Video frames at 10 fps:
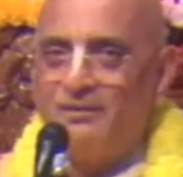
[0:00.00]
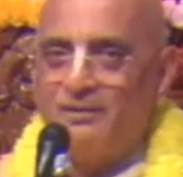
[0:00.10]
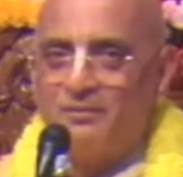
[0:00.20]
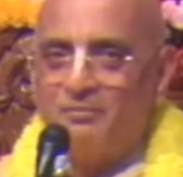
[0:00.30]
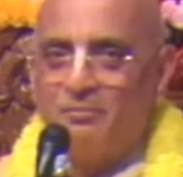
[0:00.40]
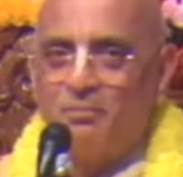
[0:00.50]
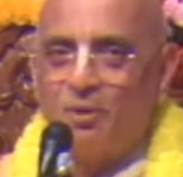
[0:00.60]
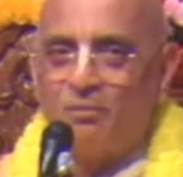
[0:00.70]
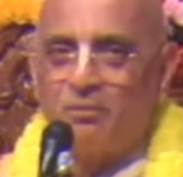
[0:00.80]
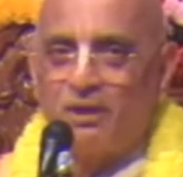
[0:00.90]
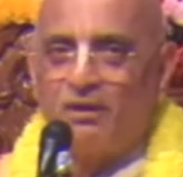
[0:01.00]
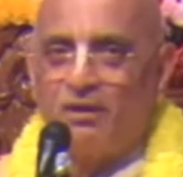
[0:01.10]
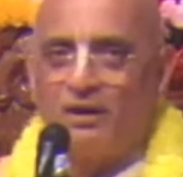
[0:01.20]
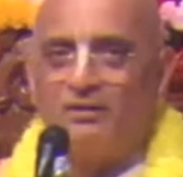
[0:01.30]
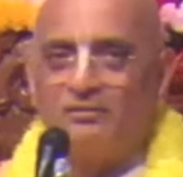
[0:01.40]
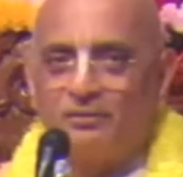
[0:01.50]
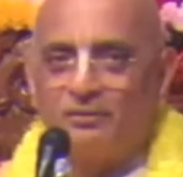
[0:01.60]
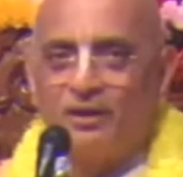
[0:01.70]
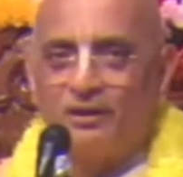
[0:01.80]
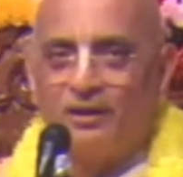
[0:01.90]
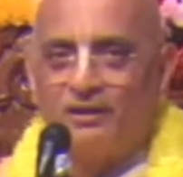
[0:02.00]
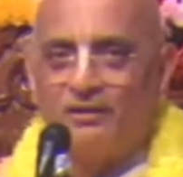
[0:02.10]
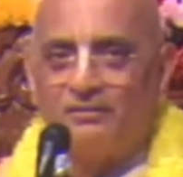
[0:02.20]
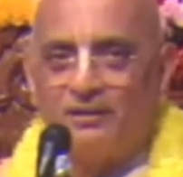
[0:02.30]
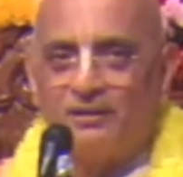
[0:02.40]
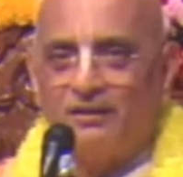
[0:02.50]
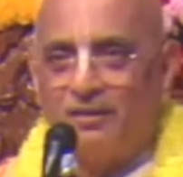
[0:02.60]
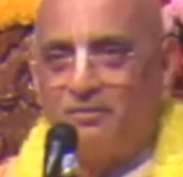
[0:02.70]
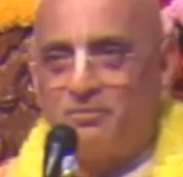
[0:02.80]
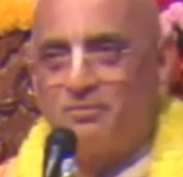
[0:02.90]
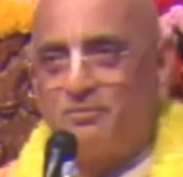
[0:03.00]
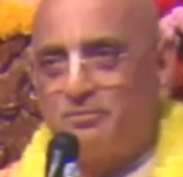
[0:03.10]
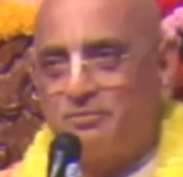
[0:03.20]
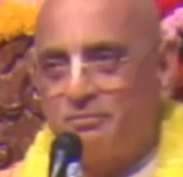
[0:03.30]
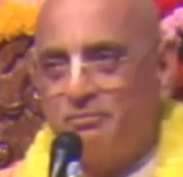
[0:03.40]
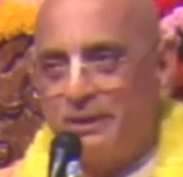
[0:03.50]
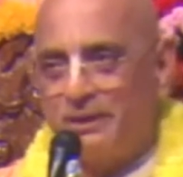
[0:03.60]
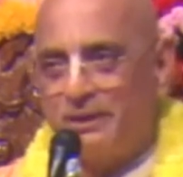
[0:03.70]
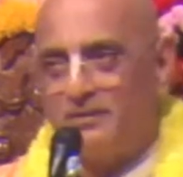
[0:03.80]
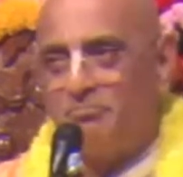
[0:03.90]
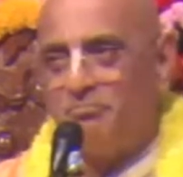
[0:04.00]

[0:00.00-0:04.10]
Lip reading: be born by Ganga, so Ganga agreed to bear them.